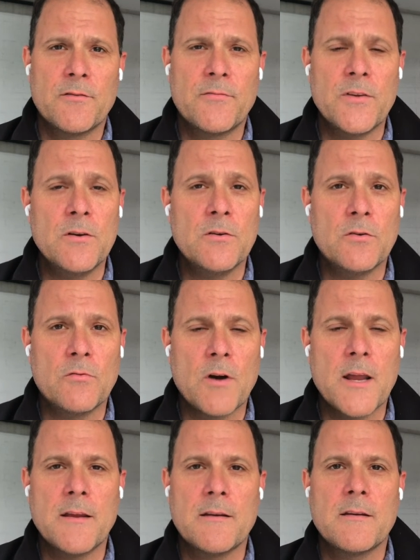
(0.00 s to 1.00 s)
feel
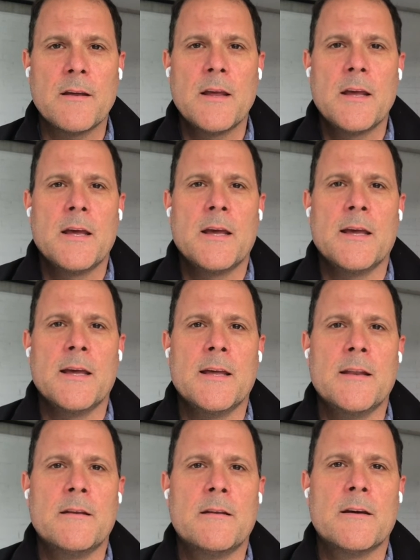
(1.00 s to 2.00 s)
great,
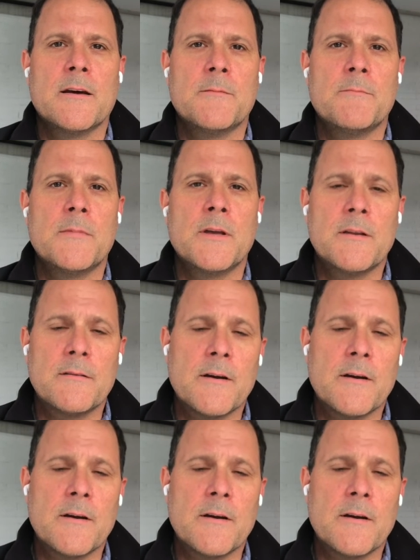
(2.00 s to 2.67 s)
and it is